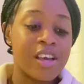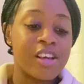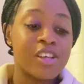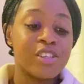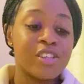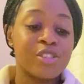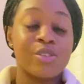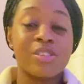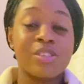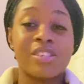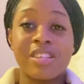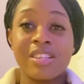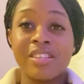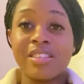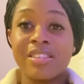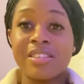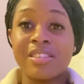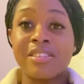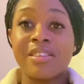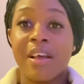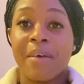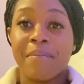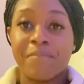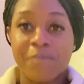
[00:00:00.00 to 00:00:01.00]
So just
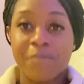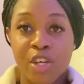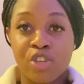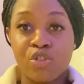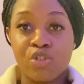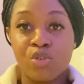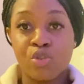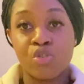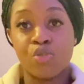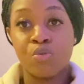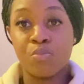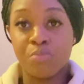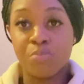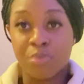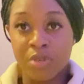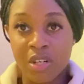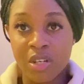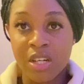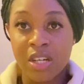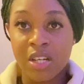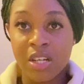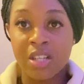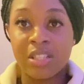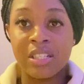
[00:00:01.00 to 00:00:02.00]
make sure you
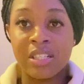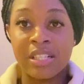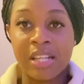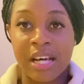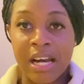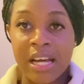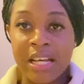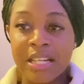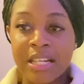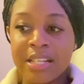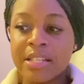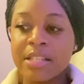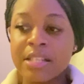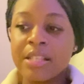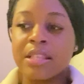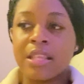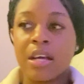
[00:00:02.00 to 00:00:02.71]
book online.